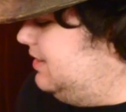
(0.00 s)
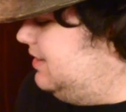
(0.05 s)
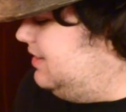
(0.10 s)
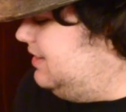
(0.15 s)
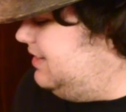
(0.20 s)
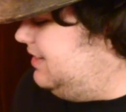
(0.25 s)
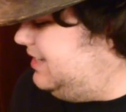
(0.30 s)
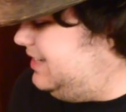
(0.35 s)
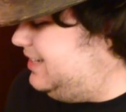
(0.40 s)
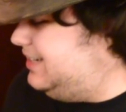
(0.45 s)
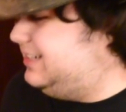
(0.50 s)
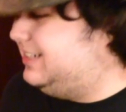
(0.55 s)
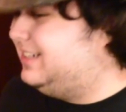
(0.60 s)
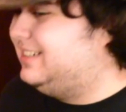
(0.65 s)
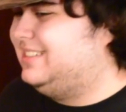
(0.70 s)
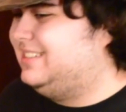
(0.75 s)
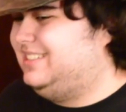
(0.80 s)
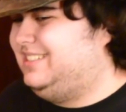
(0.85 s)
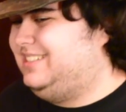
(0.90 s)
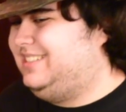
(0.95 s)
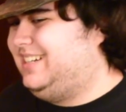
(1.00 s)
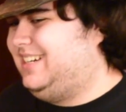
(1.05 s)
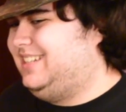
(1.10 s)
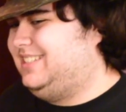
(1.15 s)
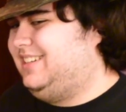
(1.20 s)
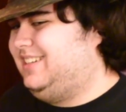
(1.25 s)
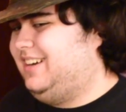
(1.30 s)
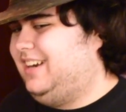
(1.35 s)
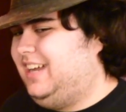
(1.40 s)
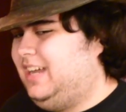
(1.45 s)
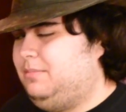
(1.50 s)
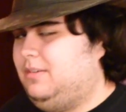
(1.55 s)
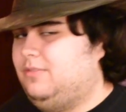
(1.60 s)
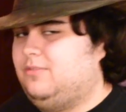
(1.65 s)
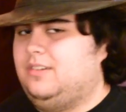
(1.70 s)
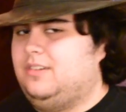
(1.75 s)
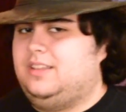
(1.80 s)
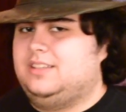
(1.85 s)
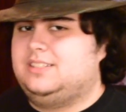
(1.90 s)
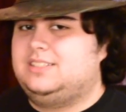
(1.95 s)
You guys are gonna hate me
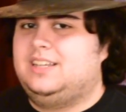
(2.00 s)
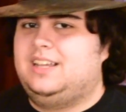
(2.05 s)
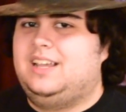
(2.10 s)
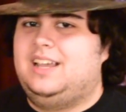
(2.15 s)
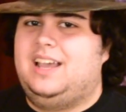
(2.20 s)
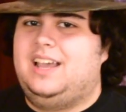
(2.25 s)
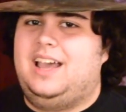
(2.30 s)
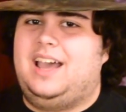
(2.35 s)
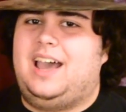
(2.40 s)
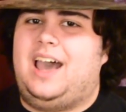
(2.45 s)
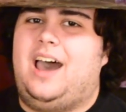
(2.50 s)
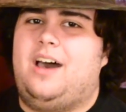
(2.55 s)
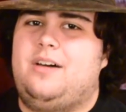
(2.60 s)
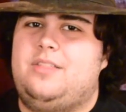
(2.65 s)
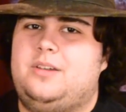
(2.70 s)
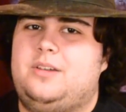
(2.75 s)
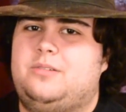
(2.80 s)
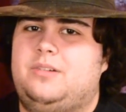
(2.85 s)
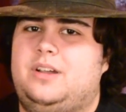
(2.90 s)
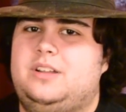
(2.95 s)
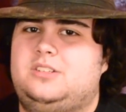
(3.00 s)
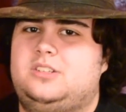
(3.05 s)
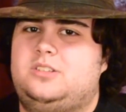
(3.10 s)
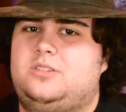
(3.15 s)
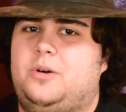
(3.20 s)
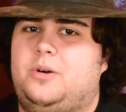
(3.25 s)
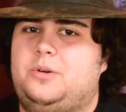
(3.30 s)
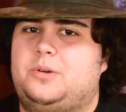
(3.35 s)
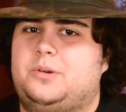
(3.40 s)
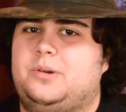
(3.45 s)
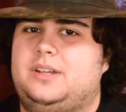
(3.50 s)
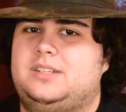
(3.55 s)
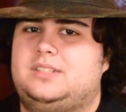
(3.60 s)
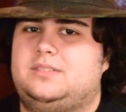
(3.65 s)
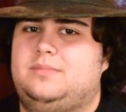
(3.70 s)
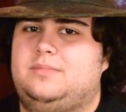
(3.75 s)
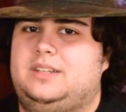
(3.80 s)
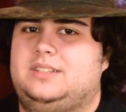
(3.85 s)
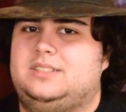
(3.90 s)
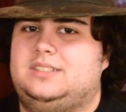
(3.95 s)
for this. How the Grinch Stole
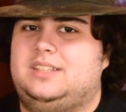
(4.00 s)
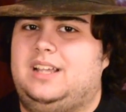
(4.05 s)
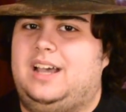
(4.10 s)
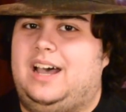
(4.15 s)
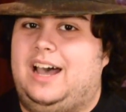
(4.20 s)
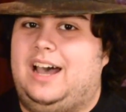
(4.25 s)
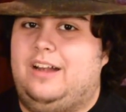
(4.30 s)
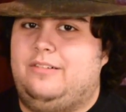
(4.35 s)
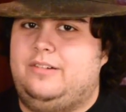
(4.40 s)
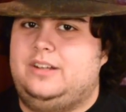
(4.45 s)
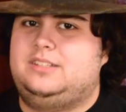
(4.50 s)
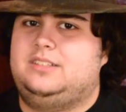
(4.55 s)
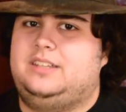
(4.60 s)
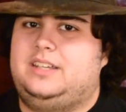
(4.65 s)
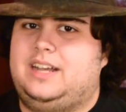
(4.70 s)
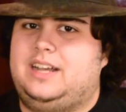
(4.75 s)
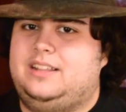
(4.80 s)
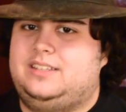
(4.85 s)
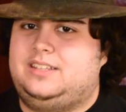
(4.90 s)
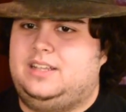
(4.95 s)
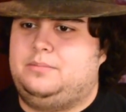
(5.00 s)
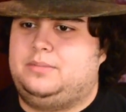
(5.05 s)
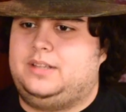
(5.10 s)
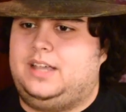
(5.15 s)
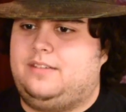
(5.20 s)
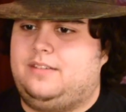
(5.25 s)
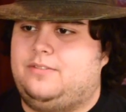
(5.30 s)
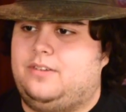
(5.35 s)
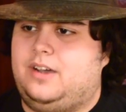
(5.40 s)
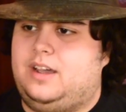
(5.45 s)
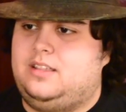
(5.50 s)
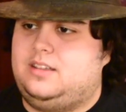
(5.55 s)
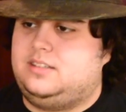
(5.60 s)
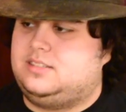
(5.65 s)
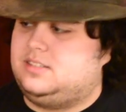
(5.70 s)
Christmas. I recently got this at Black Friday